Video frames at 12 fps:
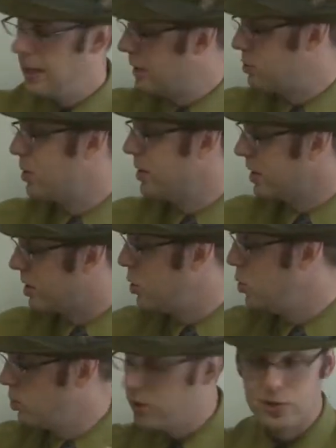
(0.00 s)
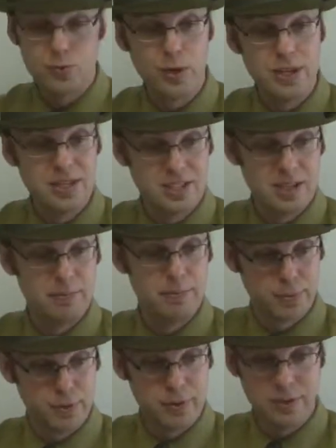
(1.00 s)
It's one of the coolest ways to
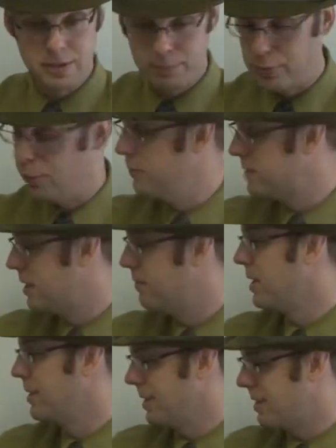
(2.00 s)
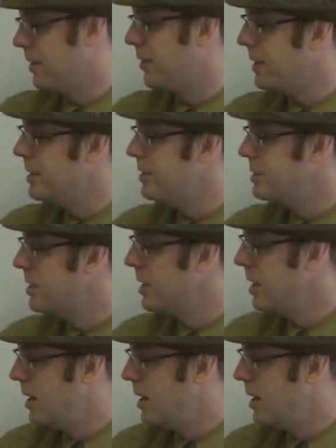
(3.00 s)
prove something that there is.